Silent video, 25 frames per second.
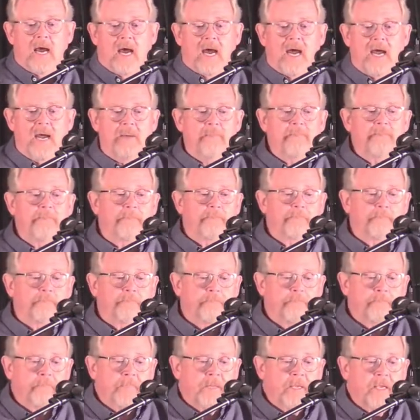Um,
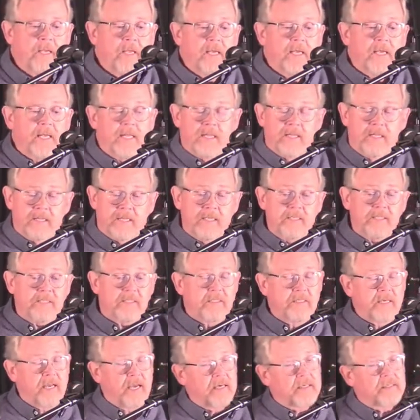
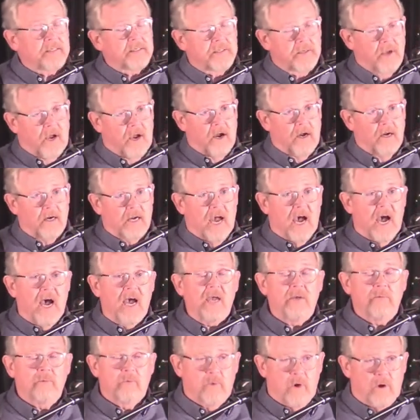this next song
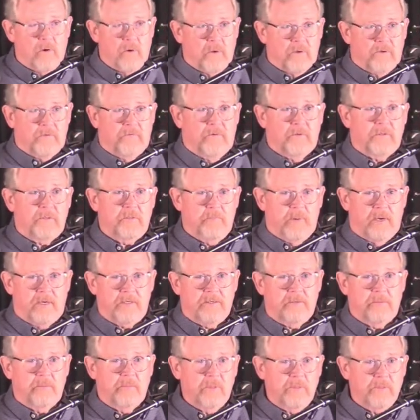I wrote for
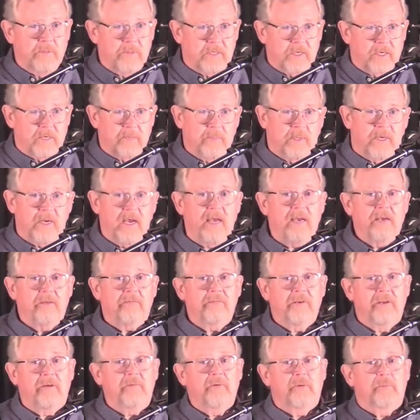special music, but I
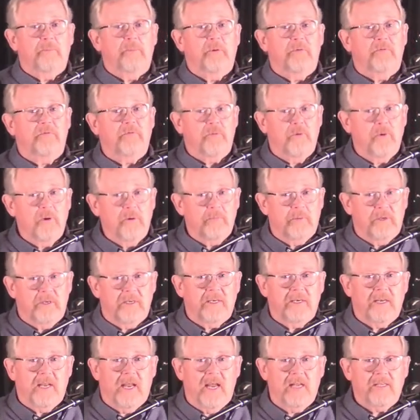have never performed
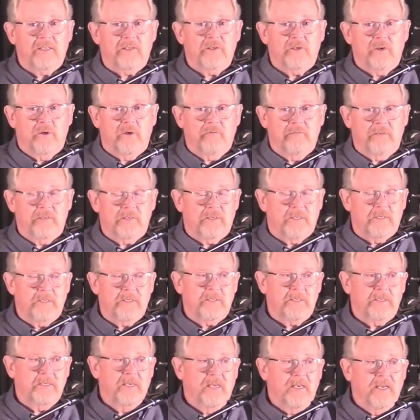it at
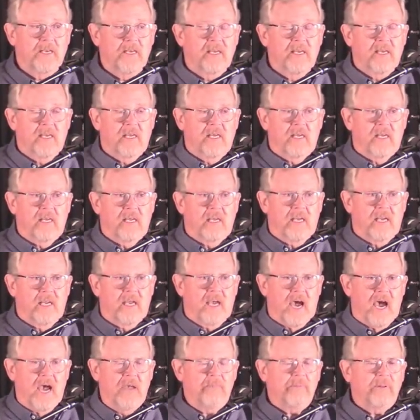services.
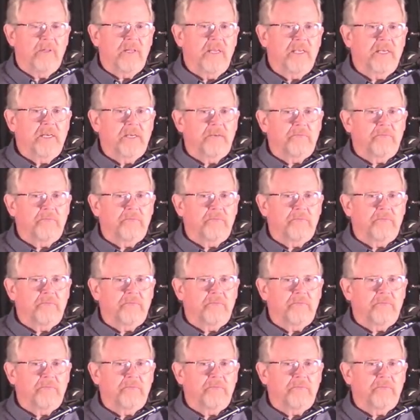I played